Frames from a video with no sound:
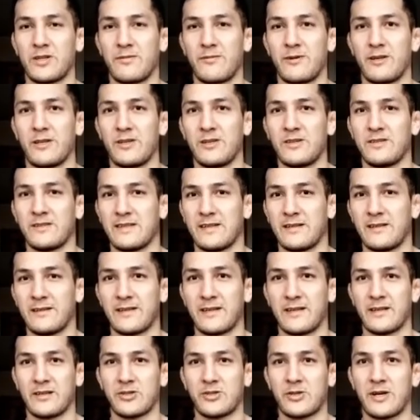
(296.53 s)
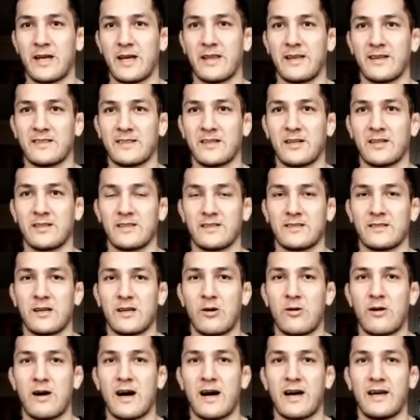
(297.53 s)
them in New Zealand and Australia has gotten
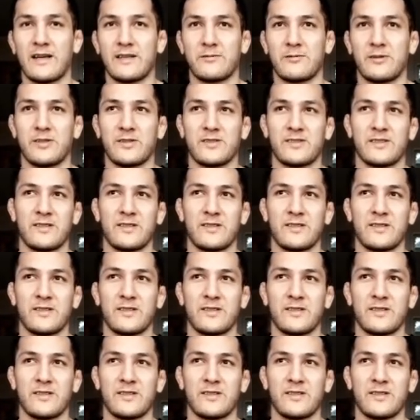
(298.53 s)
so high as well.